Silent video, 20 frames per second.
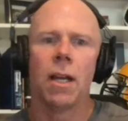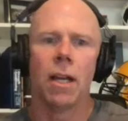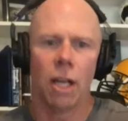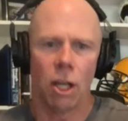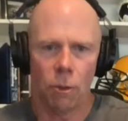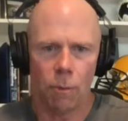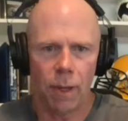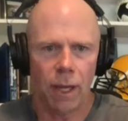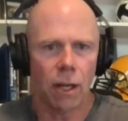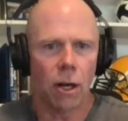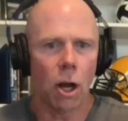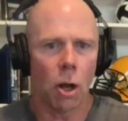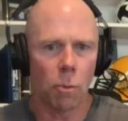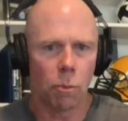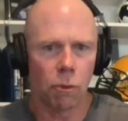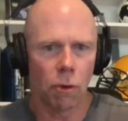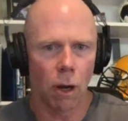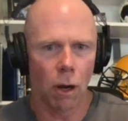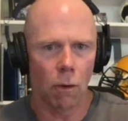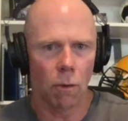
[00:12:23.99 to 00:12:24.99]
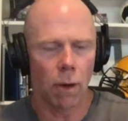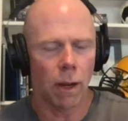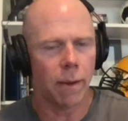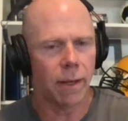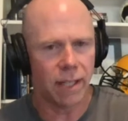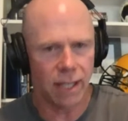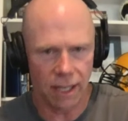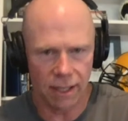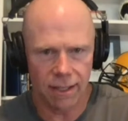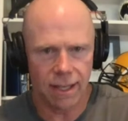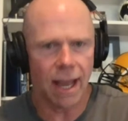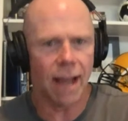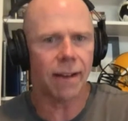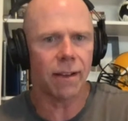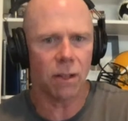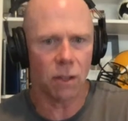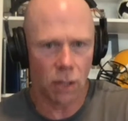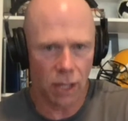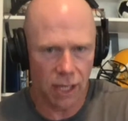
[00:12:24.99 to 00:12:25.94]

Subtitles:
he'll be an all-pro. He's that